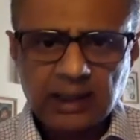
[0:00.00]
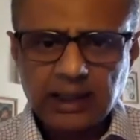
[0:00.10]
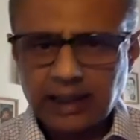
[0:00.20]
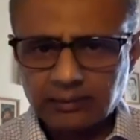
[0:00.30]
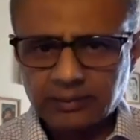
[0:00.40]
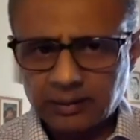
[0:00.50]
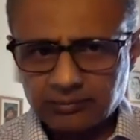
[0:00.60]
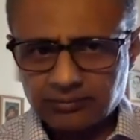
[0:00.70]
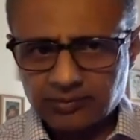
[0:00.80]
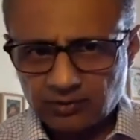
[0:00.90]
And help
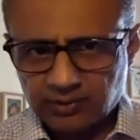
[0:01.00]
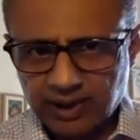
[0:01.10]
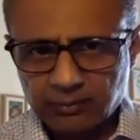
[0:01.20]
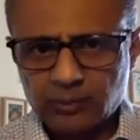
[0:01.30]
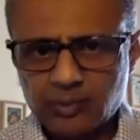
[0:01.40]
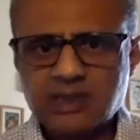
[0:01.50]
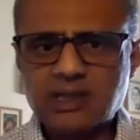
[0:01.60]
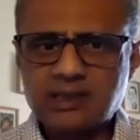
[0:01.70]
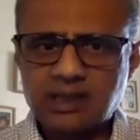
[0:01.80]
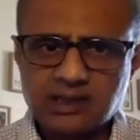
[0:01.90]
them sort of get more
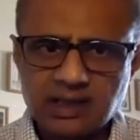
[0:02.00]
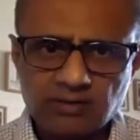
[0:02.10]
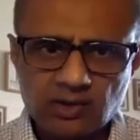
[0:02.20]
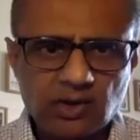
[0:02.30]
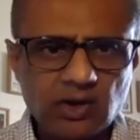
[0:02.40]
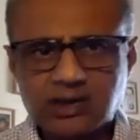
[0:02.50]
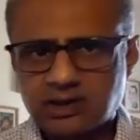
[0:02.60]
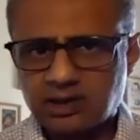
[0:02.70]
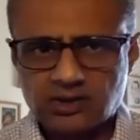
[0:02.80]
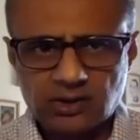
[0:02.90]
business and save on
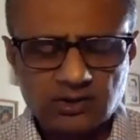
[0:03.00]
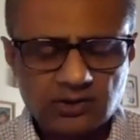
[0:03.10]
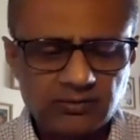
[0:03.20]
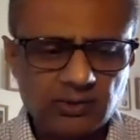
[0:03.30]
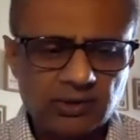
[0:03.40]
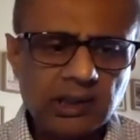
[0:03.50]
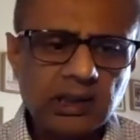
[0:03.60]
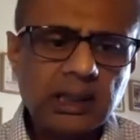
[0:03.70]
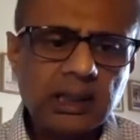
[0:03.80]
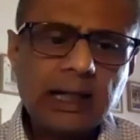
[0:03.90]
costs and so on and so forth.
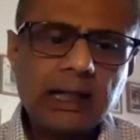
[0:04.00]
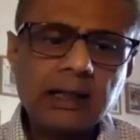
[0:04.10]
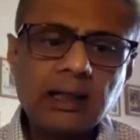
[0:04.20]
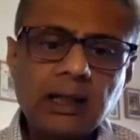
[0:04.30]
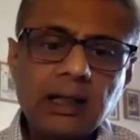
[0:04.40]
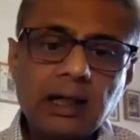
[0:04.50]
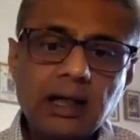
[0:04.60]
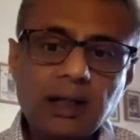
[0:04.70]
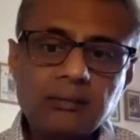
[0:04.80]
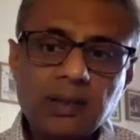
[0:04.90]
And
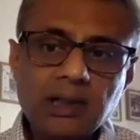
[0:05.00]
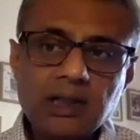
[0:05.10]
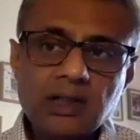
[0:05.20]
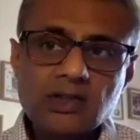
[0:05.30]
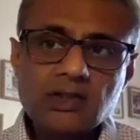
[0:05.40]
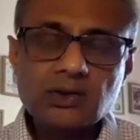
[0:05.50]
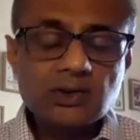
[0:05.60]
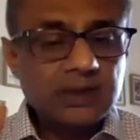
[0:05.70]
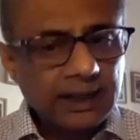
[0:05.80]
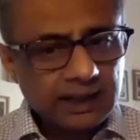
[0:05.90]
so to
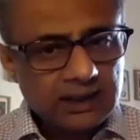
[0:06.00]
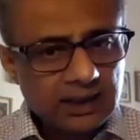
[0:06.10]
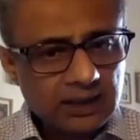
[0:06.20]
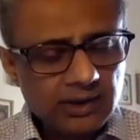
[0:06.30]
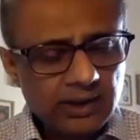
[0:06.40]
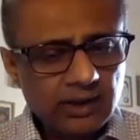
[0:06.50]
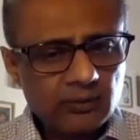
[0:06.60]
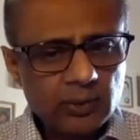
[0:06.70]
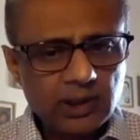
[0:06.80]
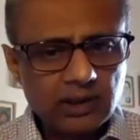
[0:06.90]
that extent, Ria,
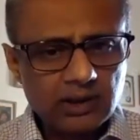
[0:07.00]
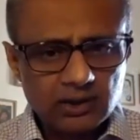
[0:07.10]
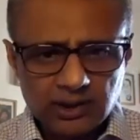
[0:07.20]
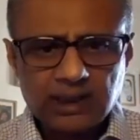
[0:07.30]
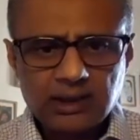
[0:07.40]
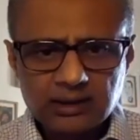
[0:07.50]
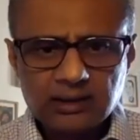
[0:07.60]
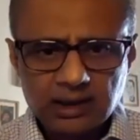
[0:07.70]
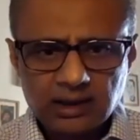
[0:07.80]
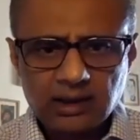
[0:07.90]
we are unique
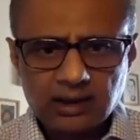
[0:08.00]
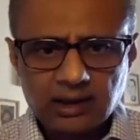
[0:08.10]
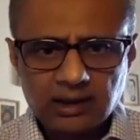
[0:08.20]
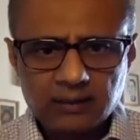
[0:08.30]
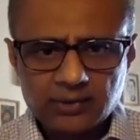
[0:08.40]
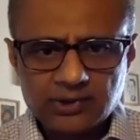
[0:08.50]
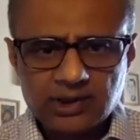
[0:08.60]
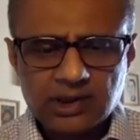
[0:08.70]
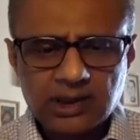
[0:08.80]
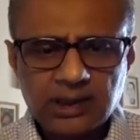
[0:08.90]
in our
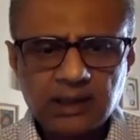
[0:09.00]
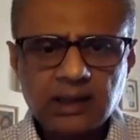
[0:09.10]
positioning.